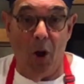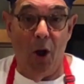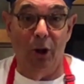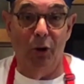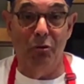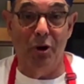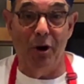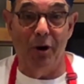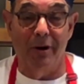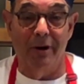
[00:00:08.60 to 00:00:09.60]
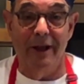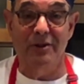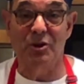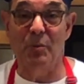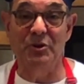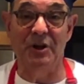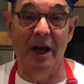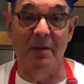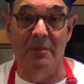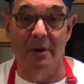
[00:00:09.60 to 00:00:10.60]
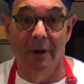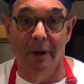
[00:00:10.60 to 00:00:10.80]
Hello there, it's summertime.